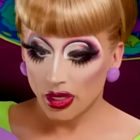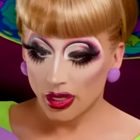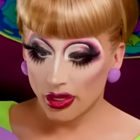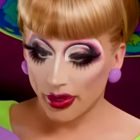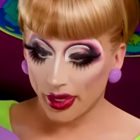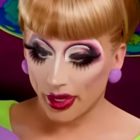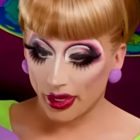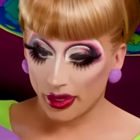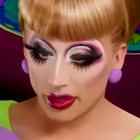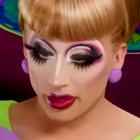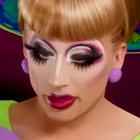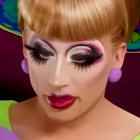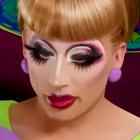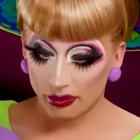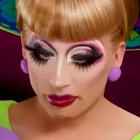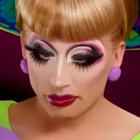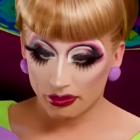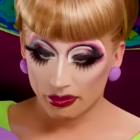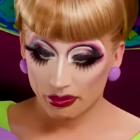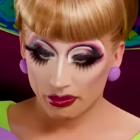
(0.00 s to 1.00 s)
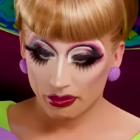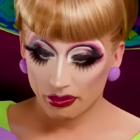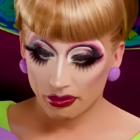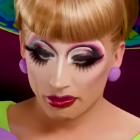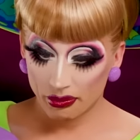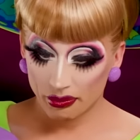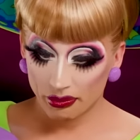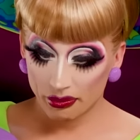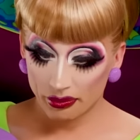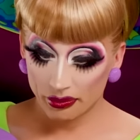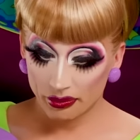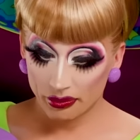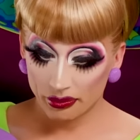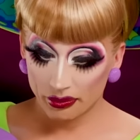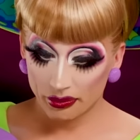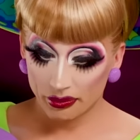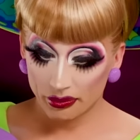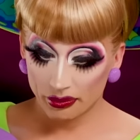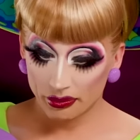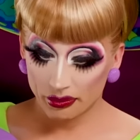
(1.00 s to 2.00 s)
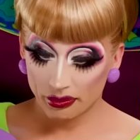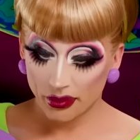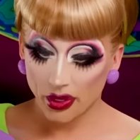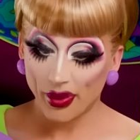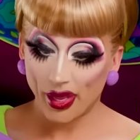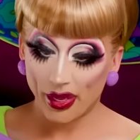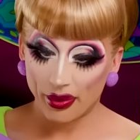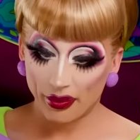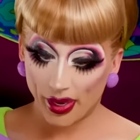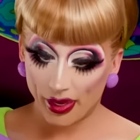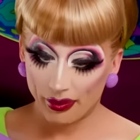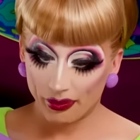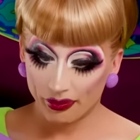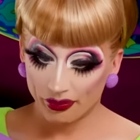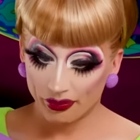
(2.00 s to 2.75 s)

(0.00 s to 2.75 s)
okay, um, okay, great.